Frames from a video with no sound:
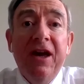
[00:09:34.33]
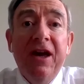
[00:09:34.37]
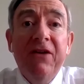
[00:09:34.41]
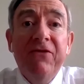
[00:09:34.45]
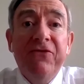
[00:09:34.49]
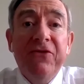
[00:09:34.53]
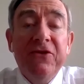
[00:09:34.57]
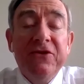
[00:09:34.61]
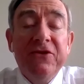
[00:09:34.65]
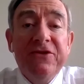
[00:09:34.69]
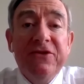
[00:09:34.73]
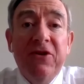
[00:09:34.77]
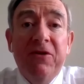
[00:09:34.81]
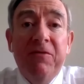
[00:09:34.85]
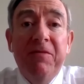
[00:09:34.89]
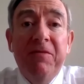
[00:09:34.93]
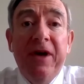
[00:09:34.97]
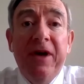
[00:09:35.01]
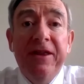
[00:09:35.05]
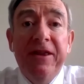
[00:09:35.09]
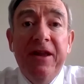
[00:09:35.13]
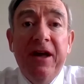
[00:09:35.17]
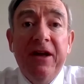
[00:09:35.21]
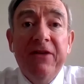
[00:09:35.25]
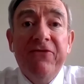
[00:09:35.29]
for some
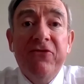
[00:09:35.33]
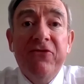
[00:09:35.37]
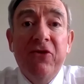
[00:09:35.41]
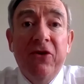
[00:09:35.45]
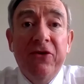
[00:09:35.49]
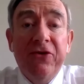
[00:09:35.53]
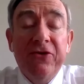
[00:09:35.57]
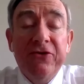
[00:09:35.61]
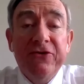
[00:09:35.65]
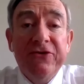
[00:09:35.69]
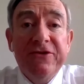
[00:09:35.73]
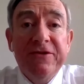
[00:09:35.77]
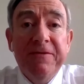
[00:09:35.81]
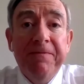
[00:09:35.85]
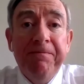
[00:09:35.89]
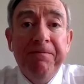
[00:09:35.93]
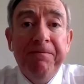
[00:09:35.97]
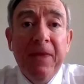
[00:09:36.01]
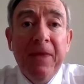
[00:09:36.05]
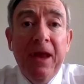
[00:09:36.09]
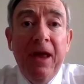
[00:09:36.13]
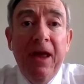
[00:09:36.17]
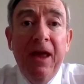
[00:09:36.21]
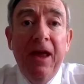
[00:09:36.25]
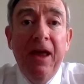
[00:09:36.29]
and not for others.
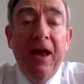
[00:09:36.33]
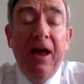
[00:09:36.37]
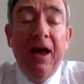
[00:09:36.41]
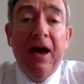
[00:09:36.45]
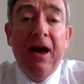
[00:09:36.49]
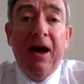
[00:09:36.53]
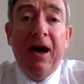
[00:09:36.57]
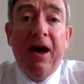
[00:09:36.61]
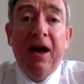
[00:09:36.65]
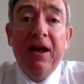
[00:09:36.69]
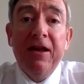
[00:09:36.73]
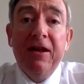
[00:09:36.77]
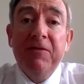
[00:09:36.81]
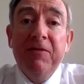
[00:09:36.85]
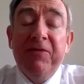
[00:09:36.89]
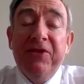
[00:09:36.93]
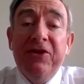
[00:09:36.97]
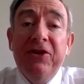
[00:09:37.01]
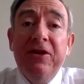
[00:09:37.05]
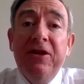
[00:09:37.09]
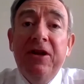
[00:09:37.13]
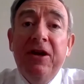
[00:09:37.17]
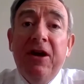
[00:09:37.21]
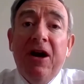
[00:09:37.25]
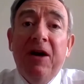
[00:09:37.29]
And I
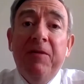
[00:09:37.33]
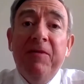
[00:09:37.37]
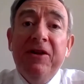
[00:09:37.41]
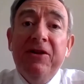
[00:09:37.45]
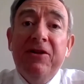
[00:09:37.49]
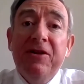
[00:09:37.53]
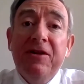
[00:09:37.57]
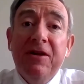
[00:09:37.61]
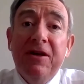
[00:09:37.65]
particularly comment,